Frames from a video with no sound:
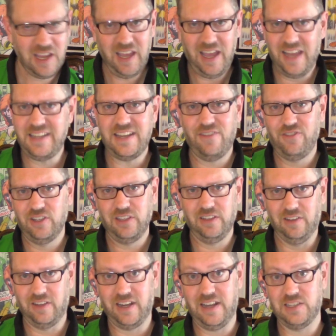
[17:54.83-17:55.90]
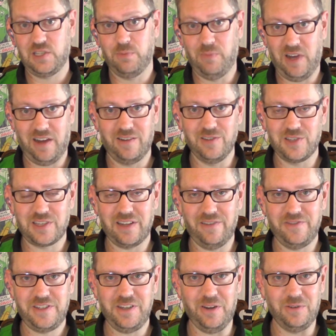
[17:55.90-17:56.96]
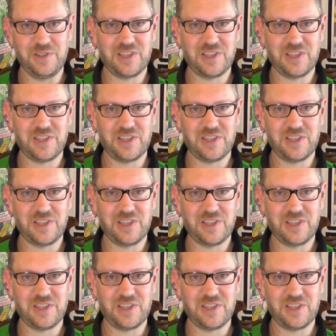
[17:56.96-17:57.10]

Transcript: and definitely looking at some modern stuff too.